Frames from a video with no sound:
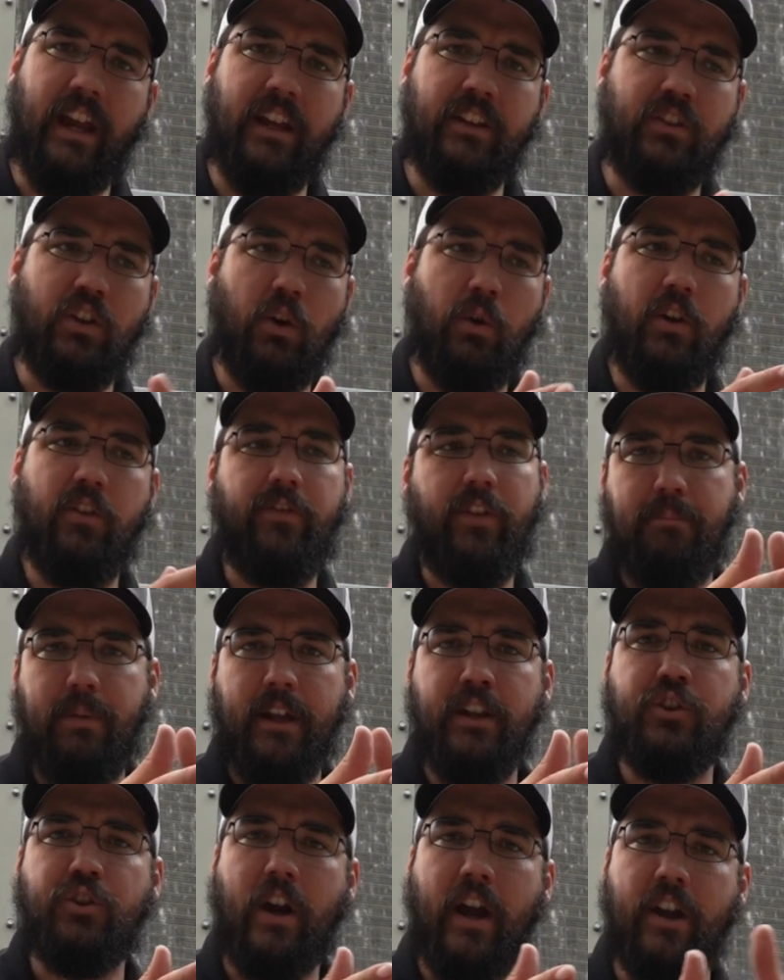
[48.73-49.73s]
And so we've
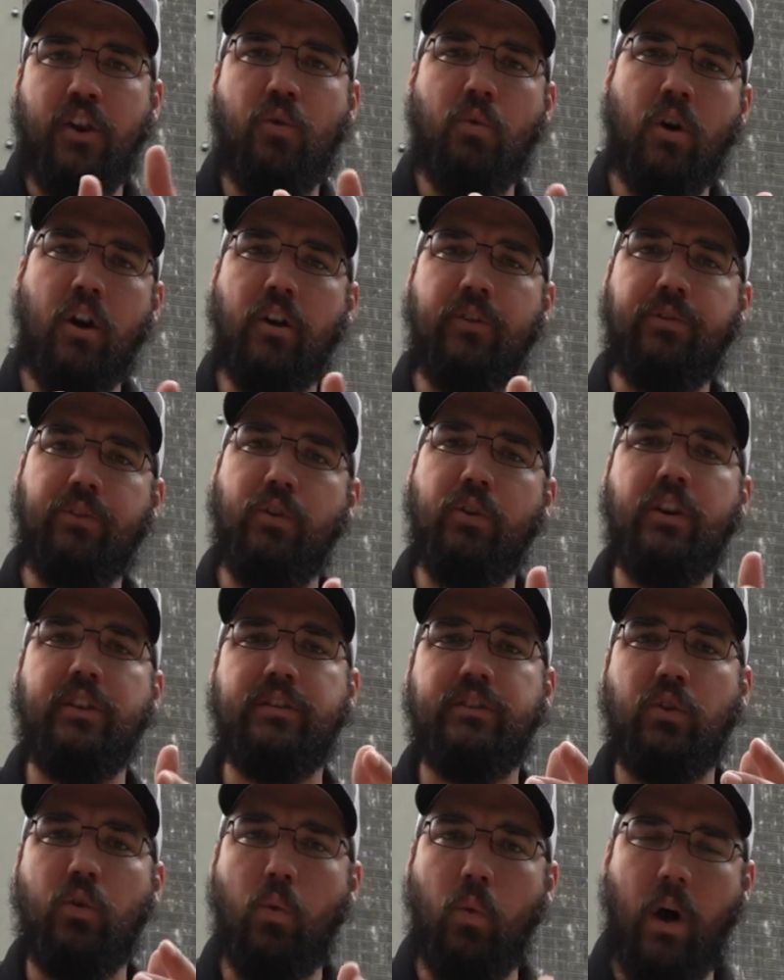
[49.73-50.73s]
been trying to work through as
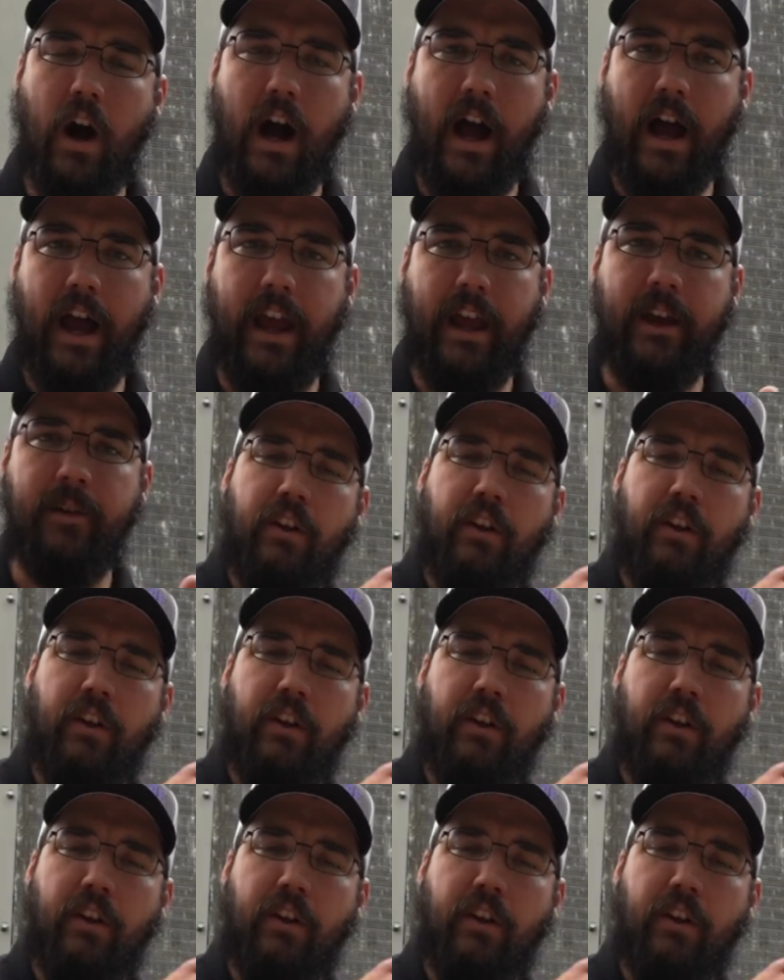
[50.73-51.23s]
to why.